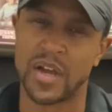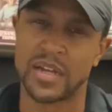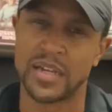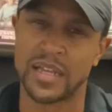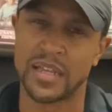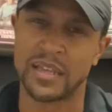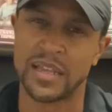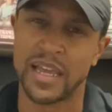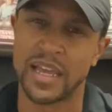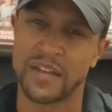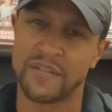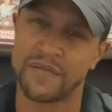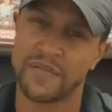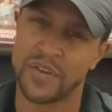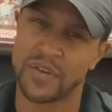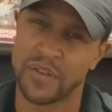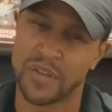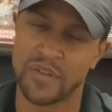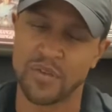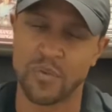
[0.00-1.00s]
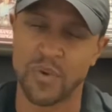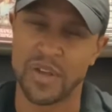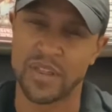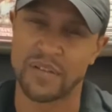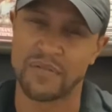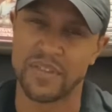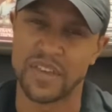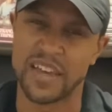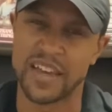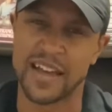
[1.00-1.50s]
and they can feel the squeeze
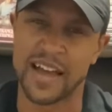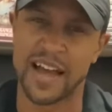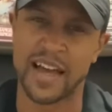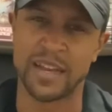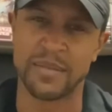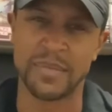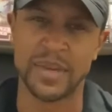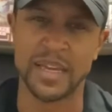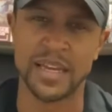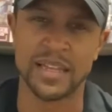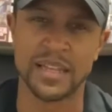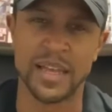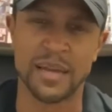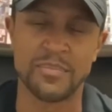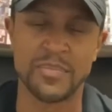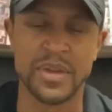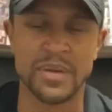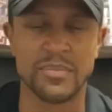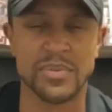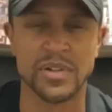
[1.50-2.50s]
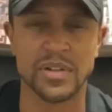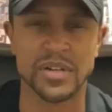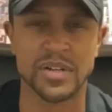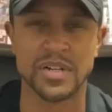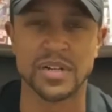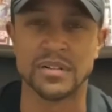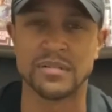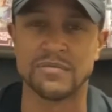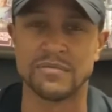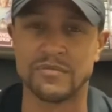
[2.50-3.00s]
of the economy and that people
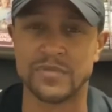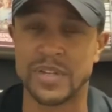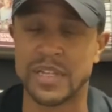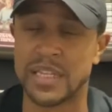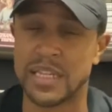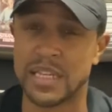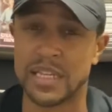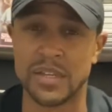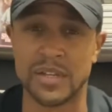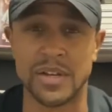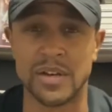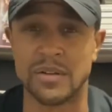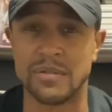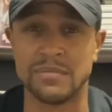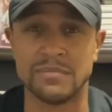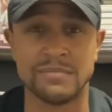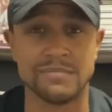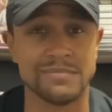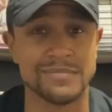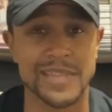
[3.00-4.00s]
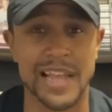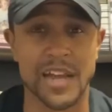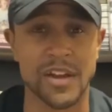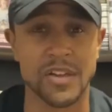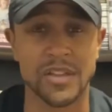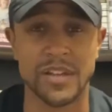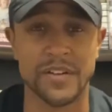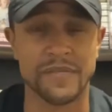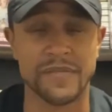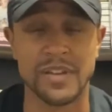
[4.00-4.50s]
are really, not
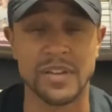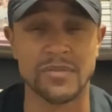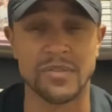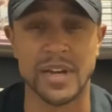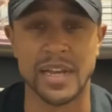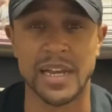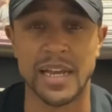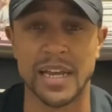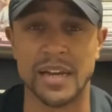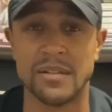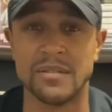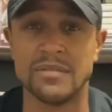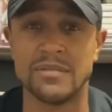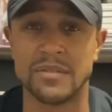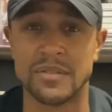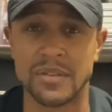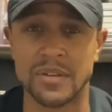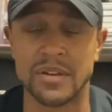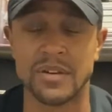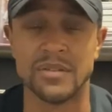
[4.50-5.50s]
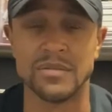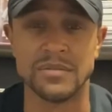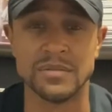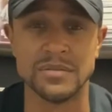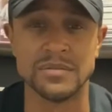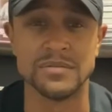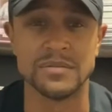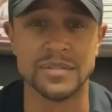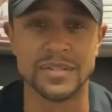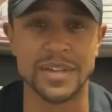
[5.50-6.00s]
on their feet right now. So
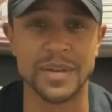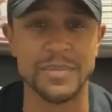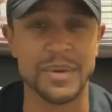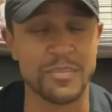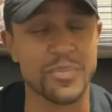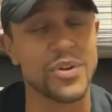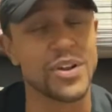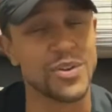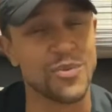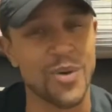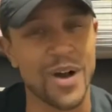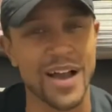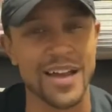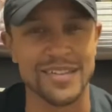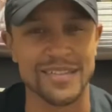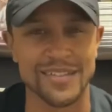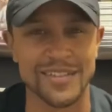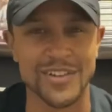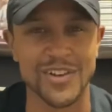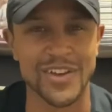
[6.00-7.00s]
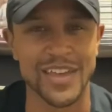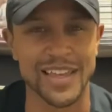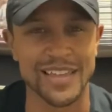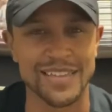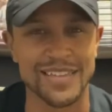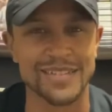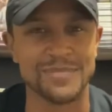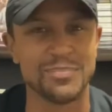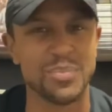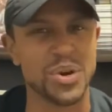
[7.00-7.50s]
it'd be pretty wise to look
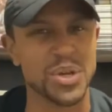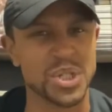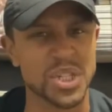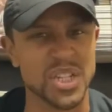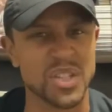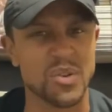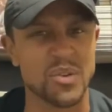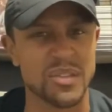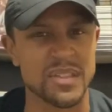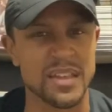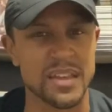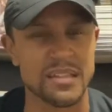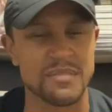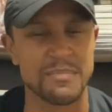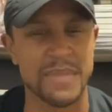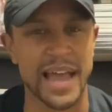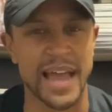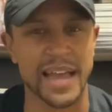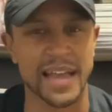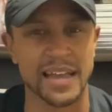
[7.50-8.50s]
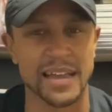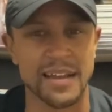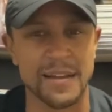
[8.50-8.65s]
into pushing those things back.